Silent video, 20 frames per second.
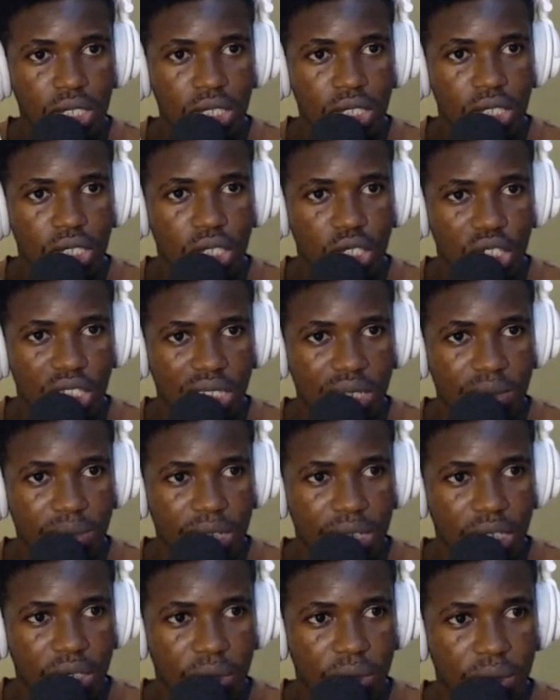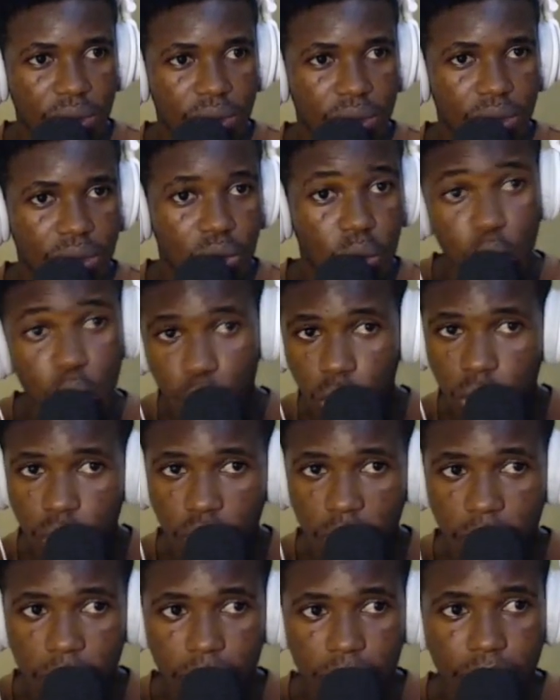G major to choose
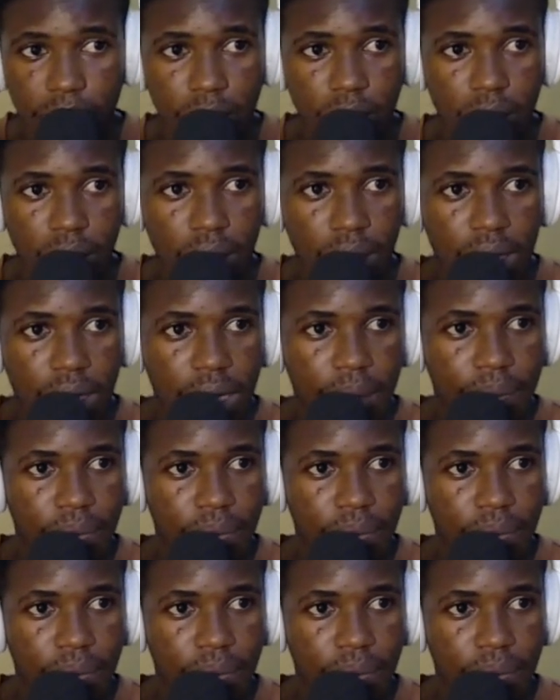from. Okay,